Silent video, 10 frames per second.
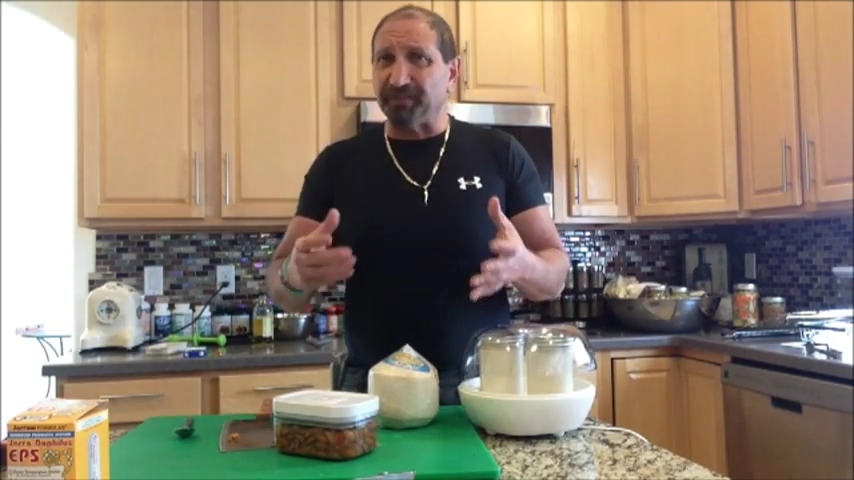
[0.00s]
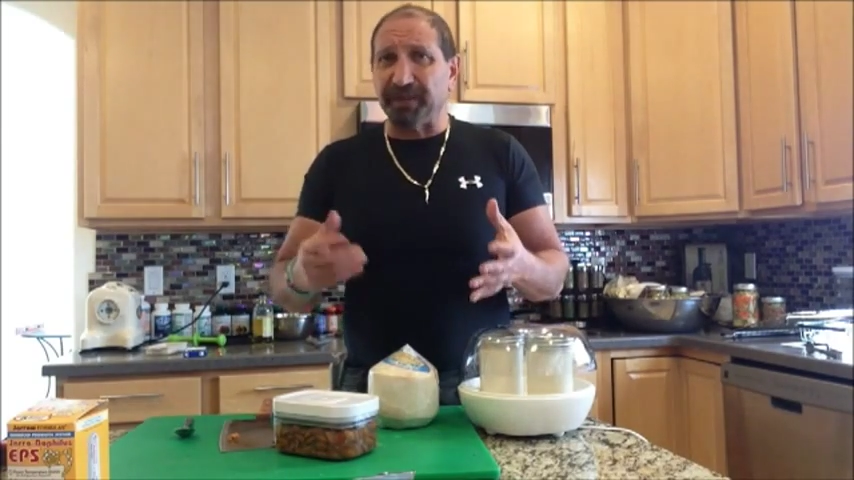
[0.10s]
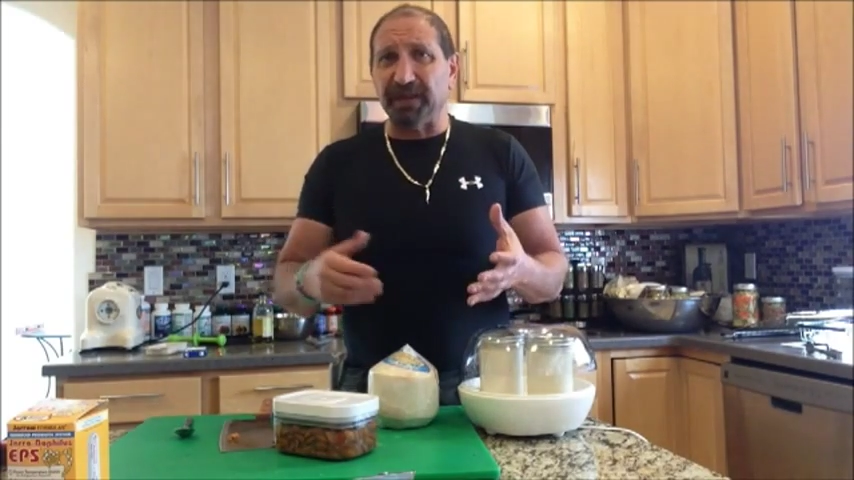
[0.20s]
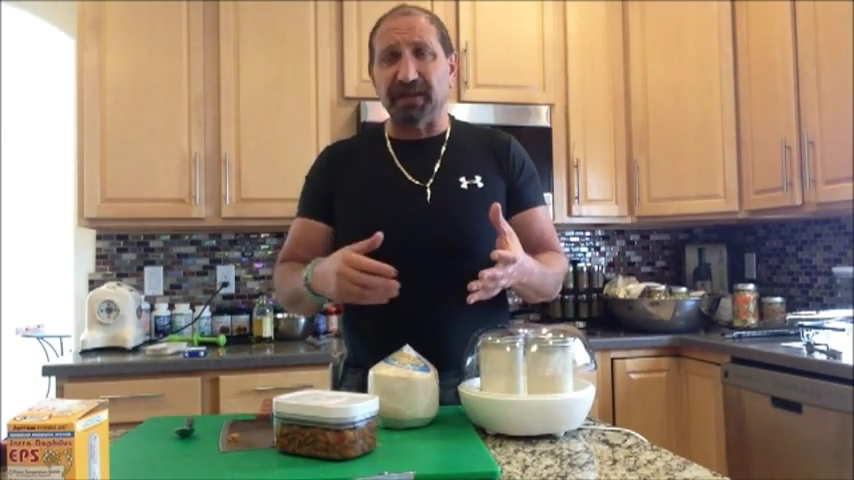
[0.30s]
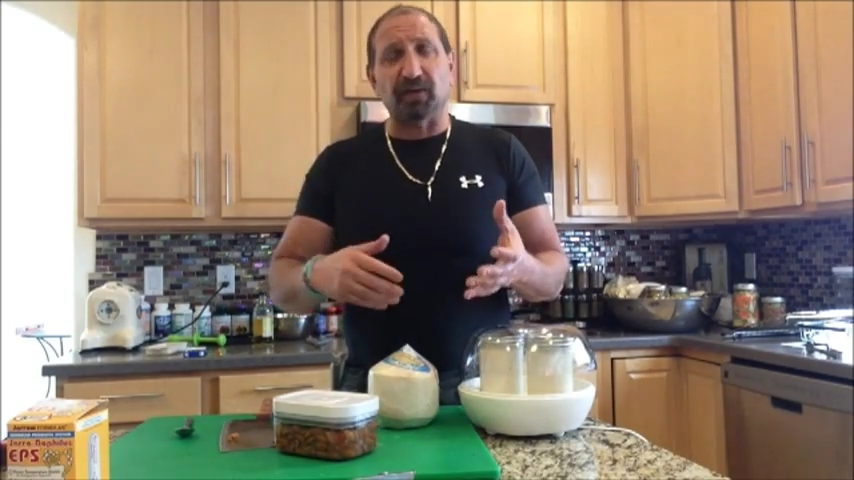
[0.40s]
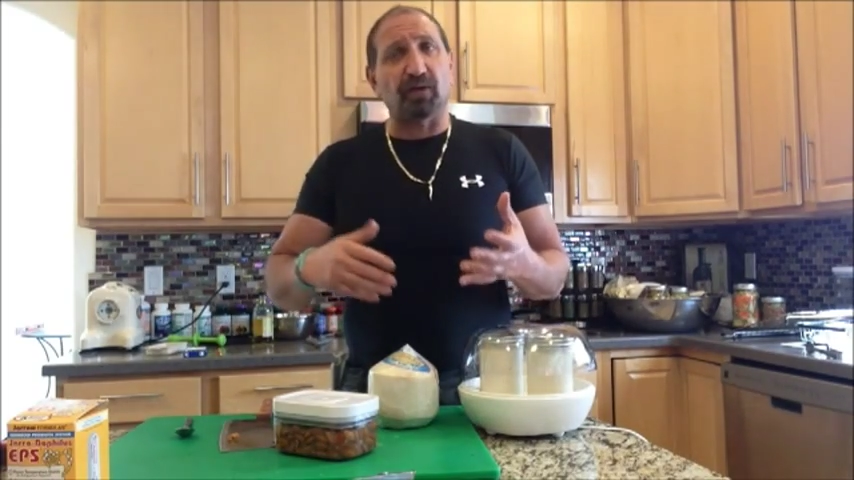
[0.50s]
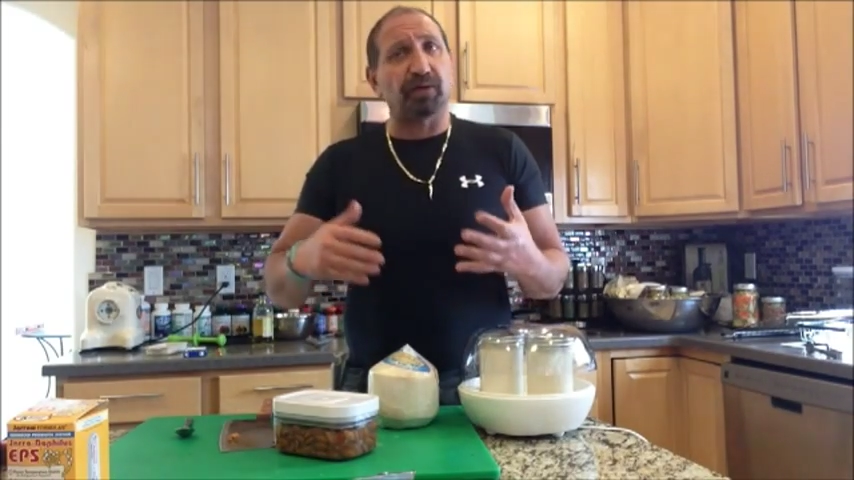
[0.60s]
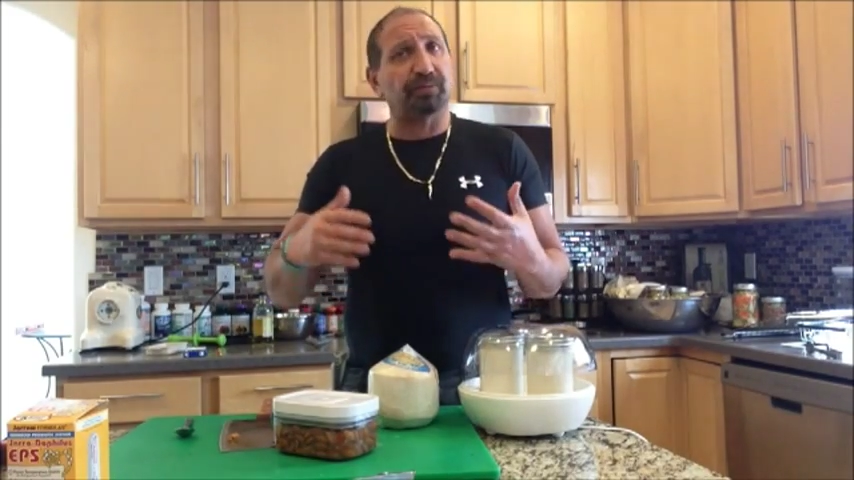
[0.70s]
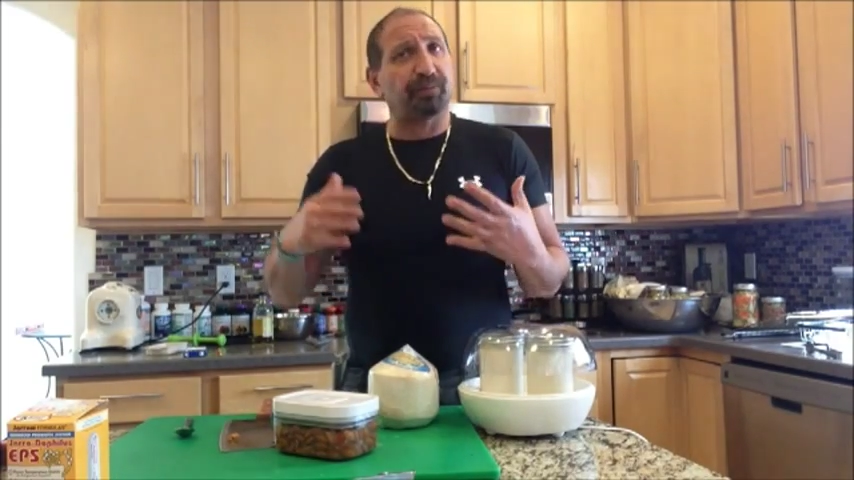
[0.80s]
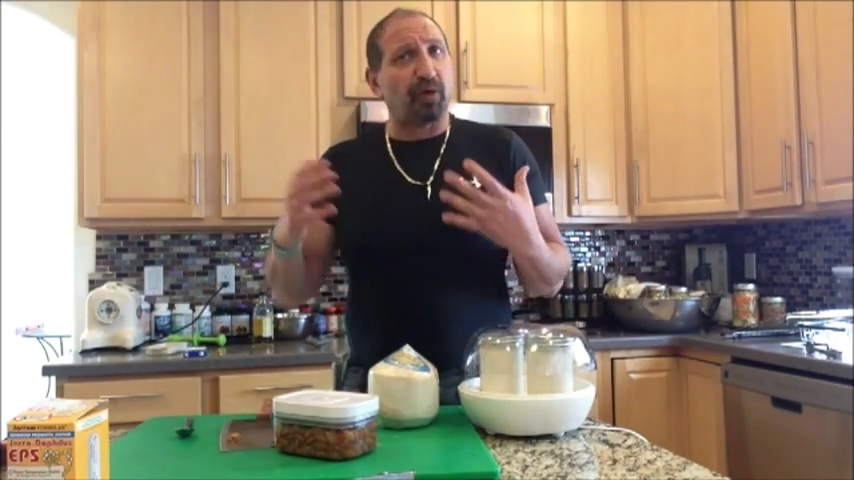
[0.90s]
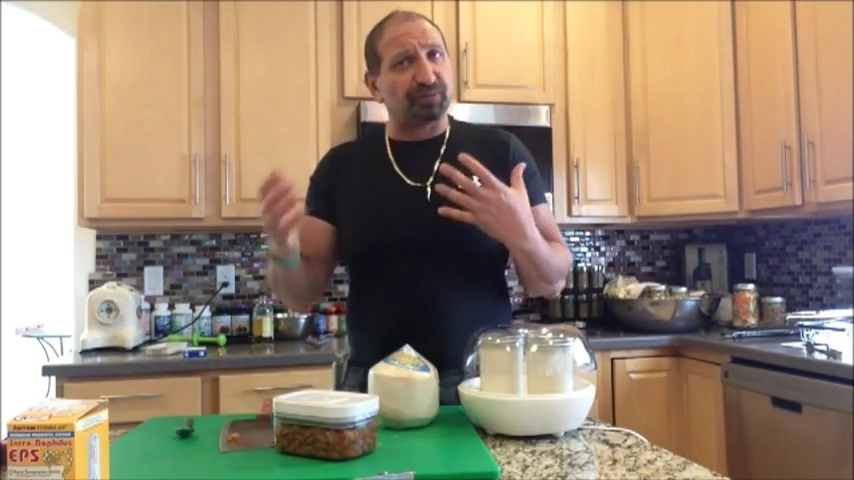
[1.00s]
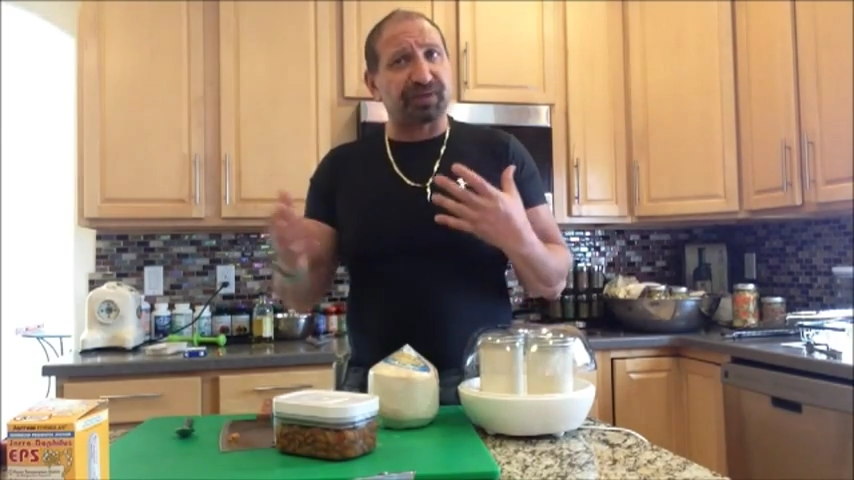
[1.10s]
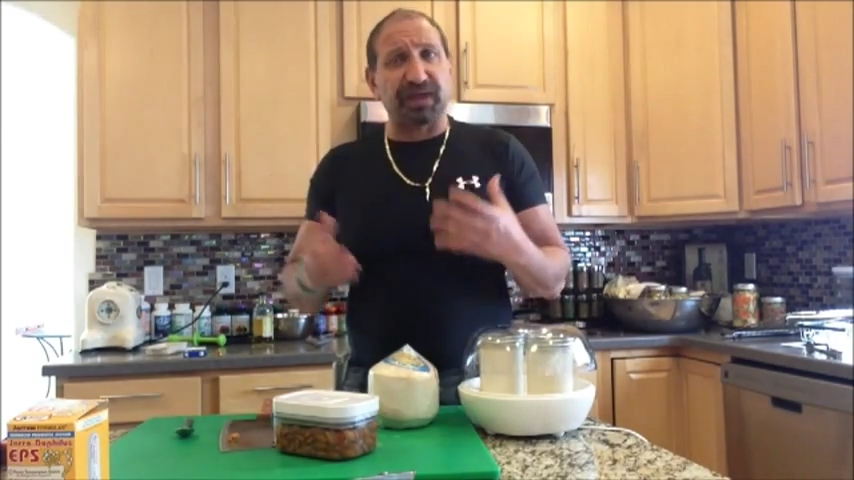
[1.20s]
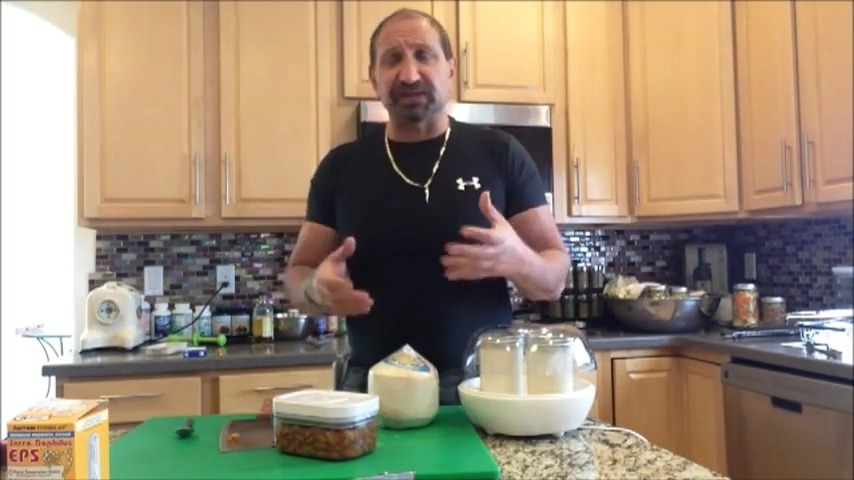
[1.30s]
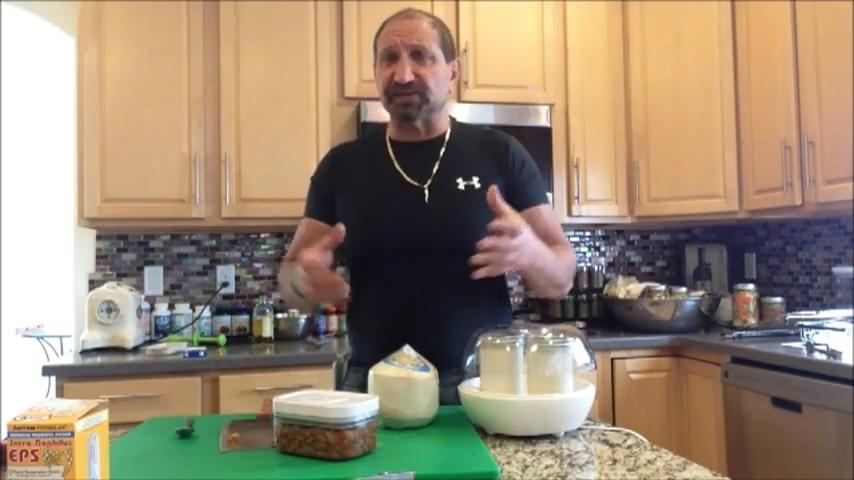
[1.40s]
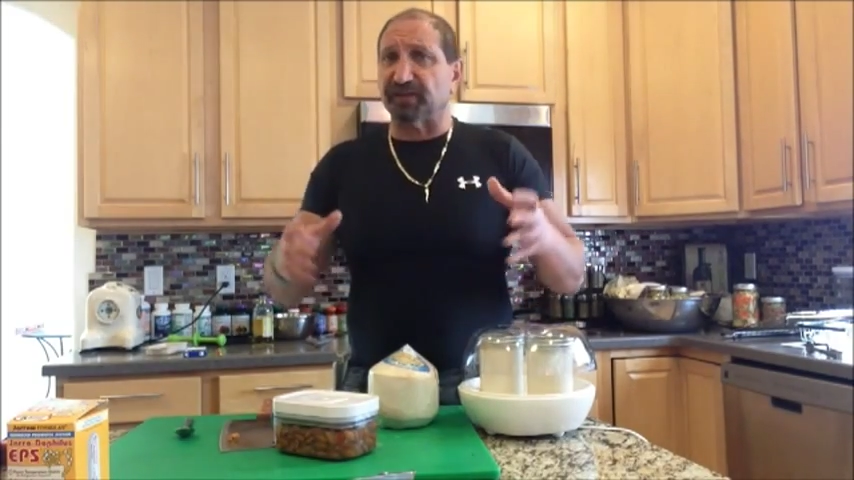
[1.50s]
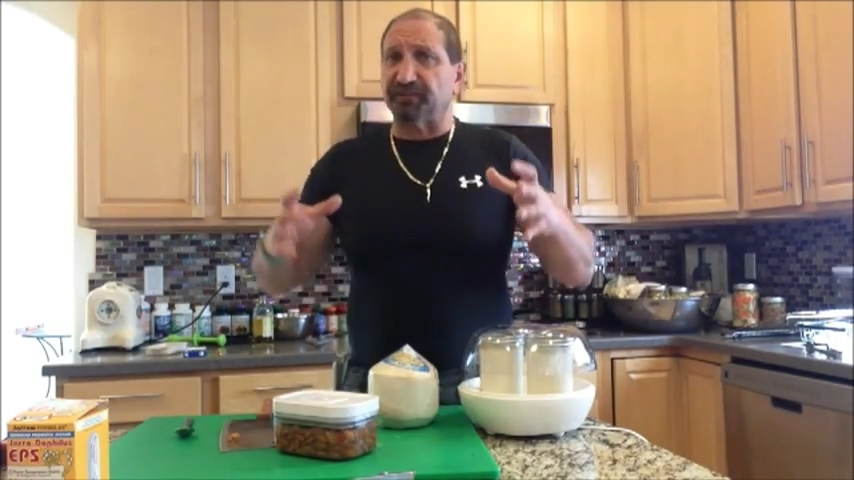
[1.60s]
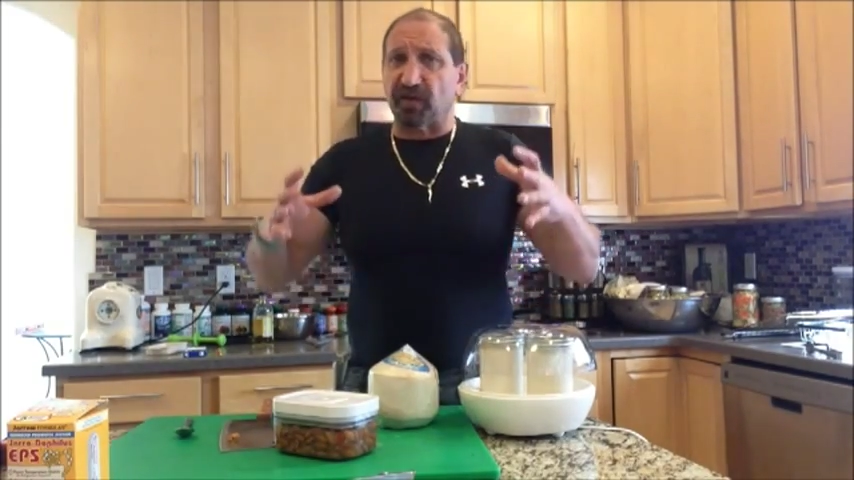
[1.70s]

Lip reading: meat or proteins have